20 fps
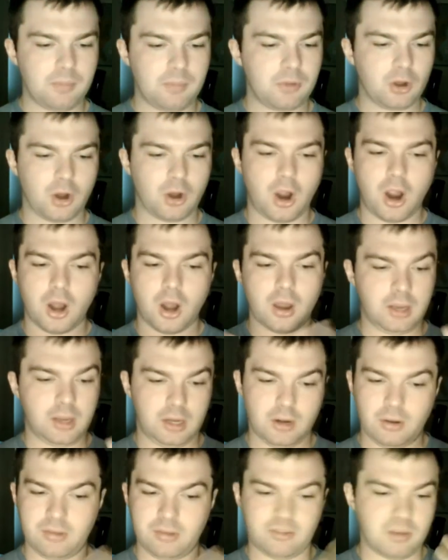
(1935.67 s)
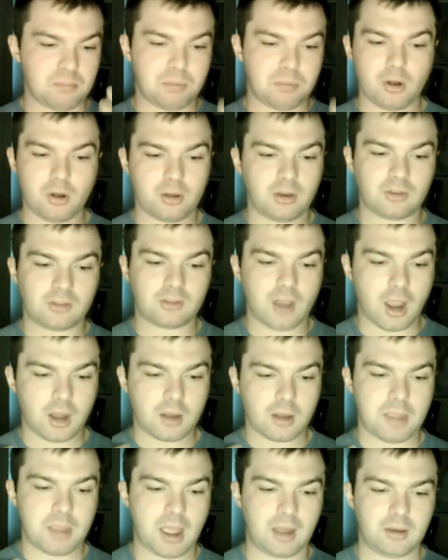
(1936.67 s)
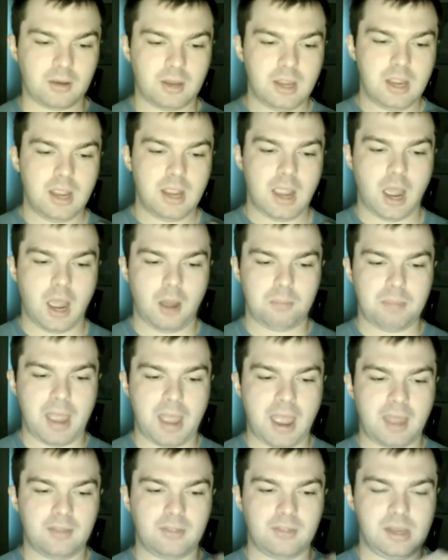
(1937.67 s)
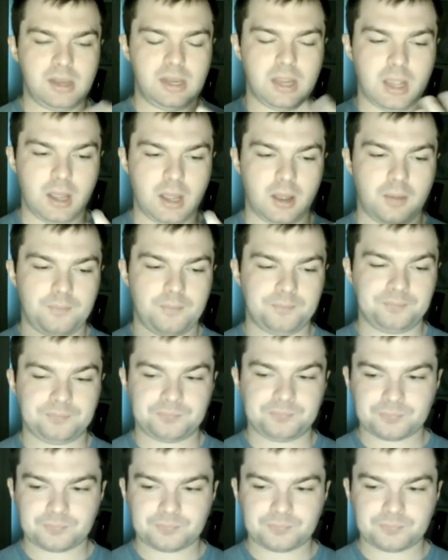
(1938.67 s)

There are, you know, it's important to talk about how bad the